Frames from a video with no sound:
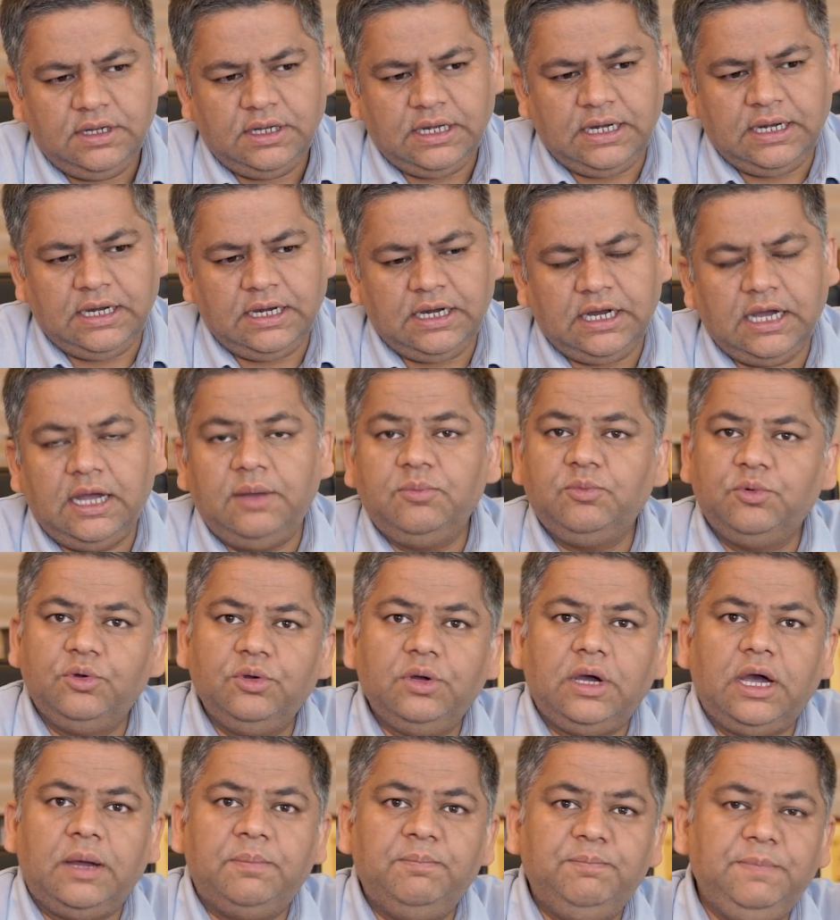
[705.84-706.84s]

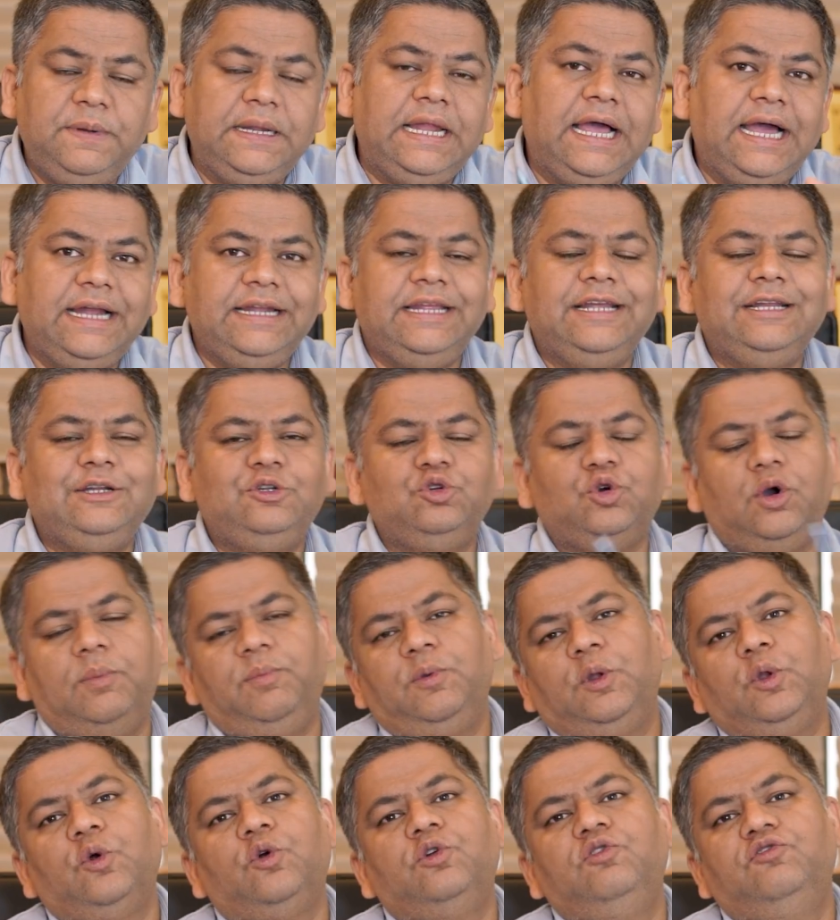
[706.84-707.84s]
I'm planning to
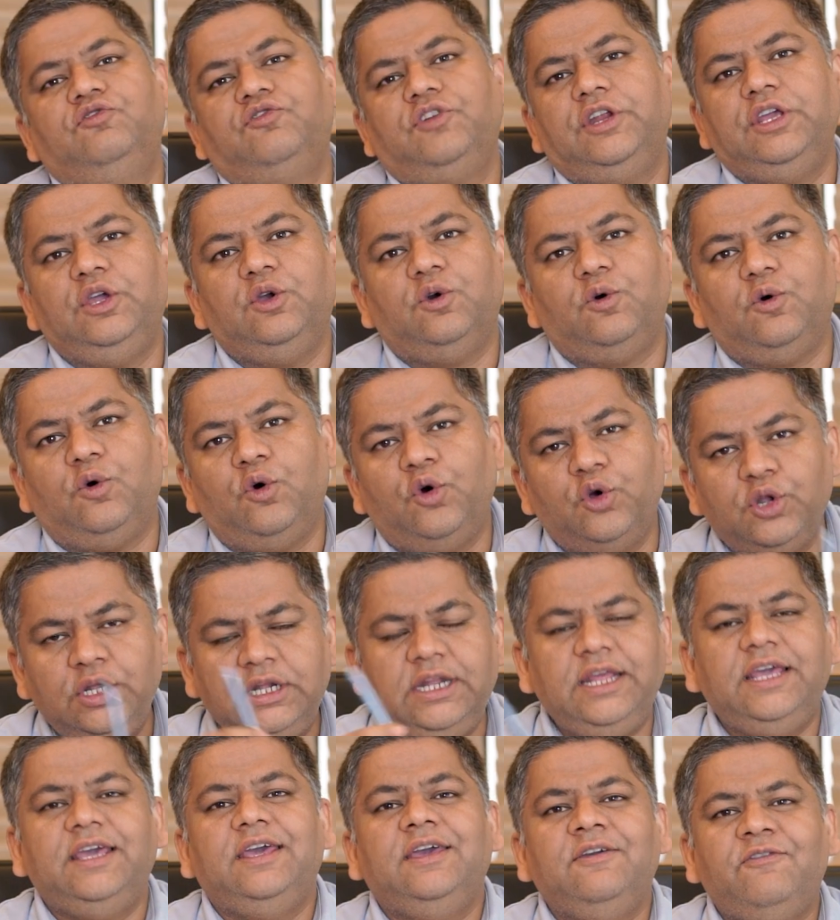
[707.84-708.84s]
upload free
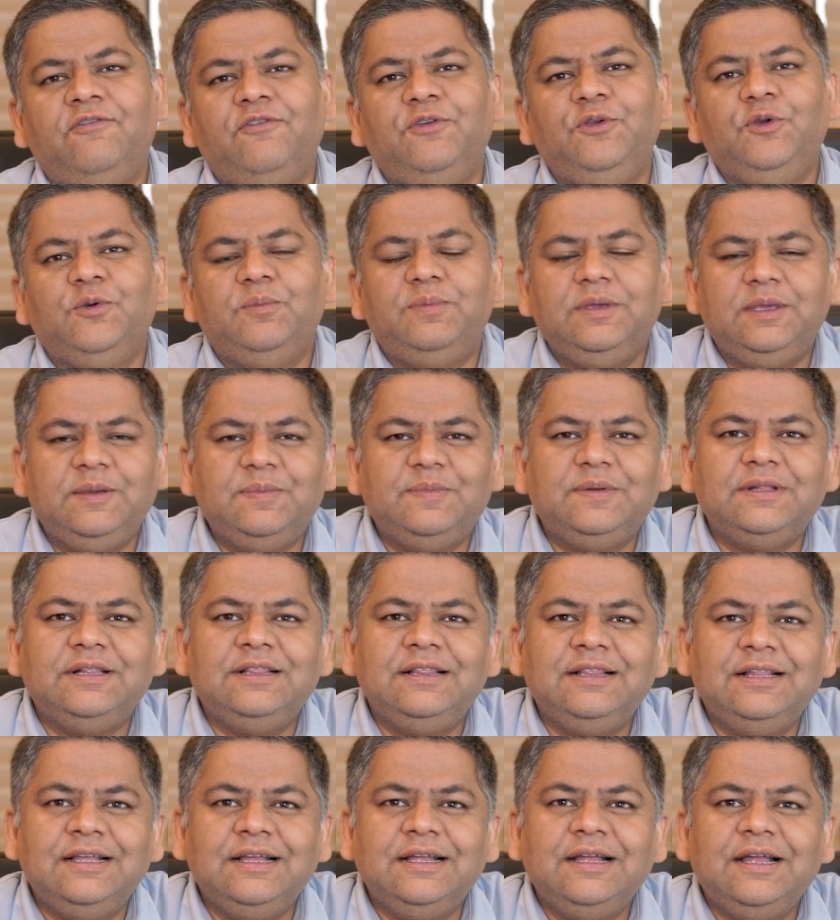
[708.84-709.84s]
only if you
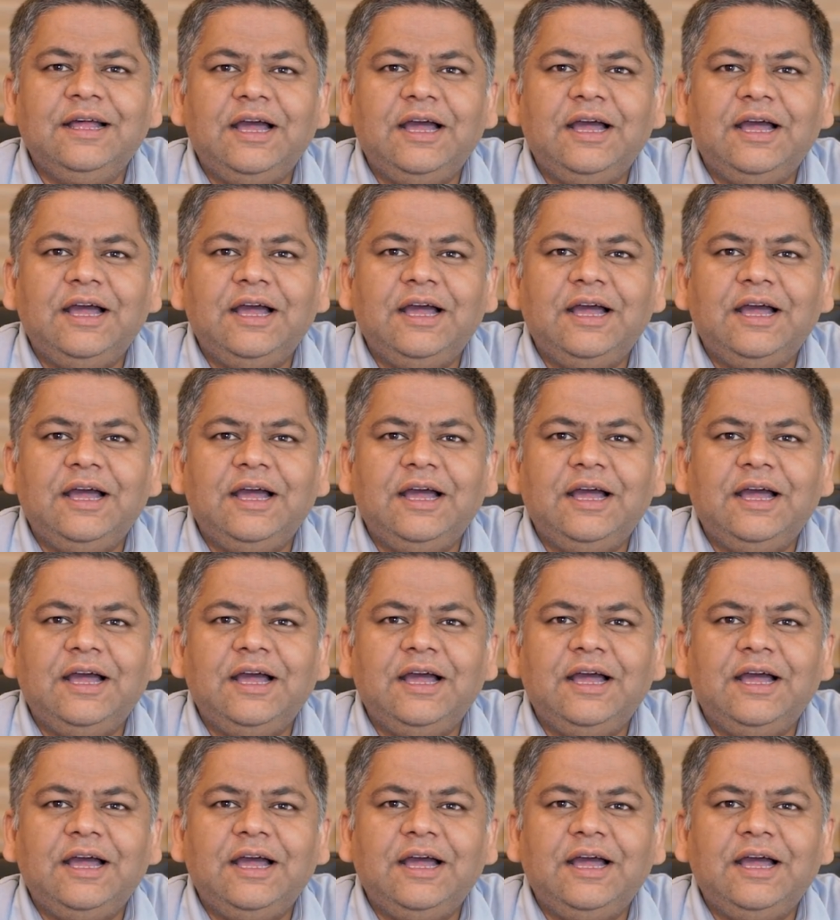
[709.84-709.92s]
people.